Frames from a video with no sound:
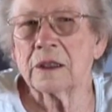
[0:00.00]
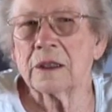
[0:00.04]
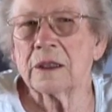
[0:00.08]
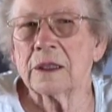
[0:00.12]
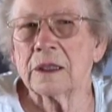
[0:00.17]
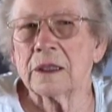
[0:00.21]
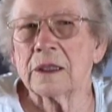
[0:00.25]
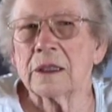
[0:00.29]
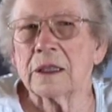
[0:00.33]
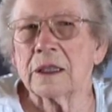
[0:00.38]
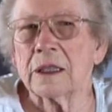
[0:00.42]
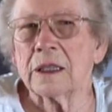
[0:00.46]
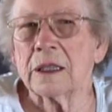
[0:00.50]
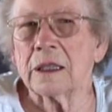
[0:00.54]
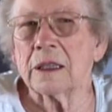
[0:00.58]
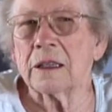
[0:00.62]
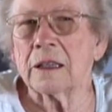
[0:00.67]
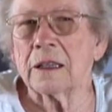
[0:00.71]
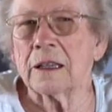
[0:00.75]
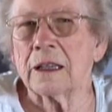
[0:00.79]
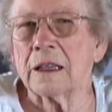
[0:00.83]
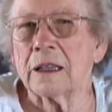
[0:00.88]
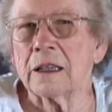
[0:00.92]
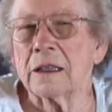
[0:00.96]
And was he
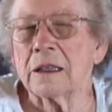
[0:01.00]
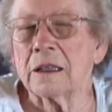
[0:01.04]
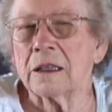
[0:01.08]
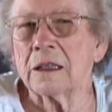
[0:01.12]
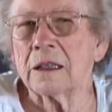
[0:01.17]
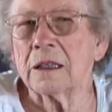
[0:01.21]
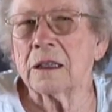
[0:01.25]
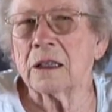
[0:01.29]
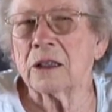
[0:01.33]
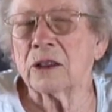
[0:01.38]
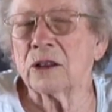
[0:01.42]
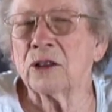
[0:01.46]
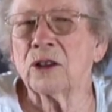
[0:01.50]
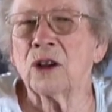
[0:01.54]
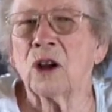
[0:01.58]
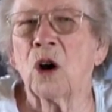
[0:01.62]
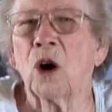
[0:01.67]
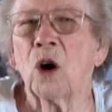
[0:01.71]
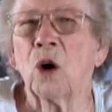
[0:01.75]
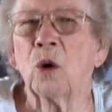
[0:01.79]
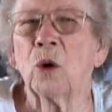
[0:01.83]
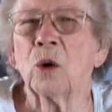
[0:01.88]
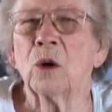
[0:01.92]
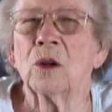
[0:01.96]
drafted or did
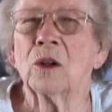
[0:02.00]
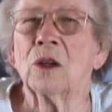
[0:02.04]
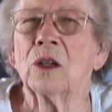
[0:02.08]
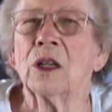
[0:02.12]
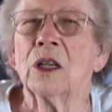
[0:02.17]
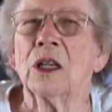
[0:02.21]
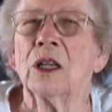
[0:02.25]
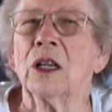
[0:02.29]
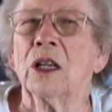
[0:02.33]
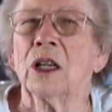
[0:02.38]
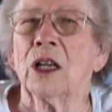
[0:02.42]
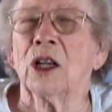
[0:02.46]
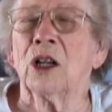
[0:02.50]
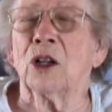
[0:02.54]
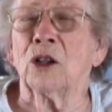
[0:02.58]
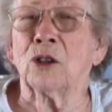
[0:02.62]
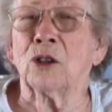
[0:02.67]
no. he just join up?